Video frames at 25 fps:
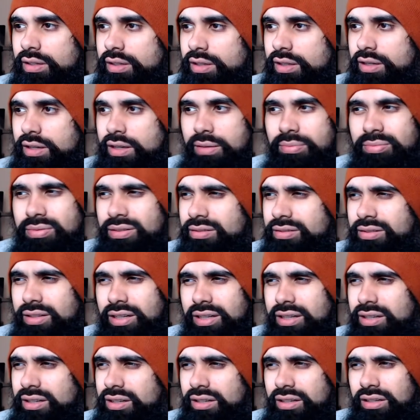I'm just like,
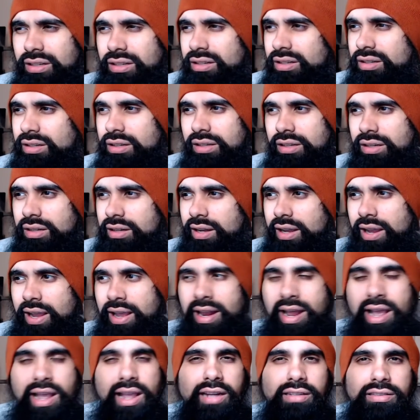and
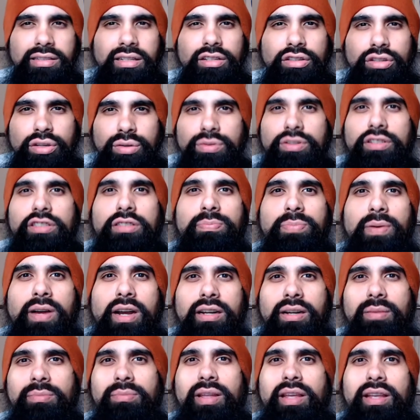I actually do
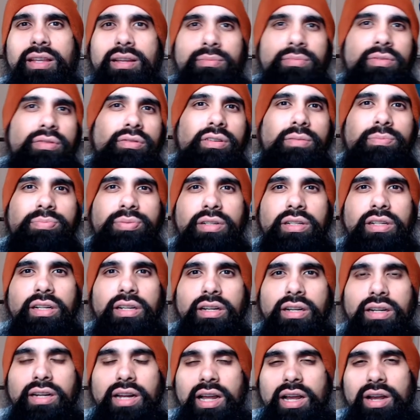respond. I'm like, I'm doing pretty
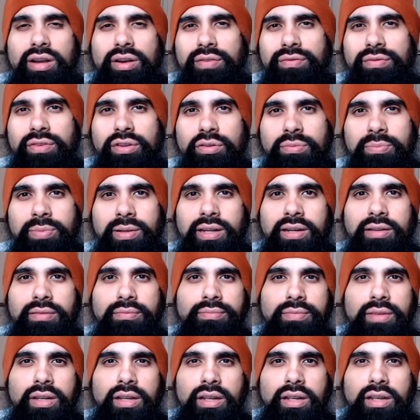good. How have you been?
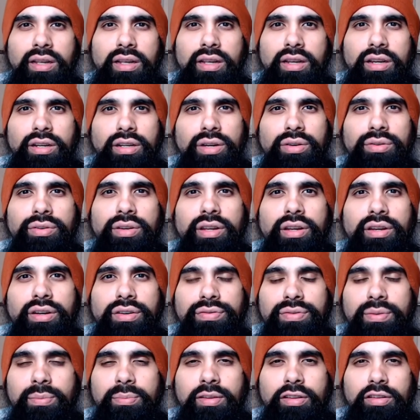Don't hear
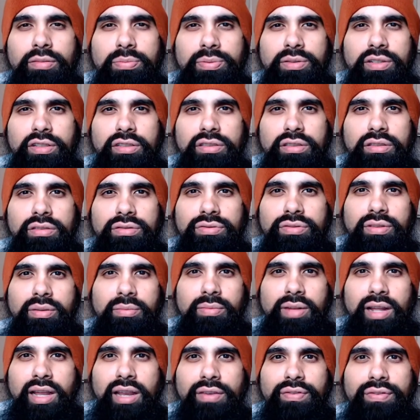from this person from
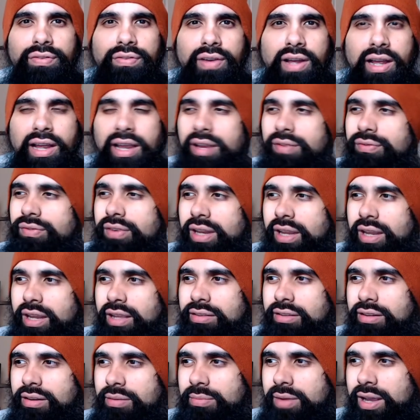like five days.
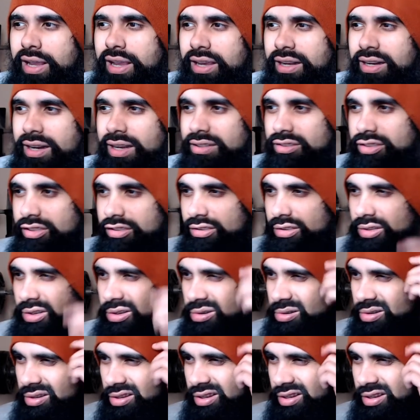And in my head, I just go,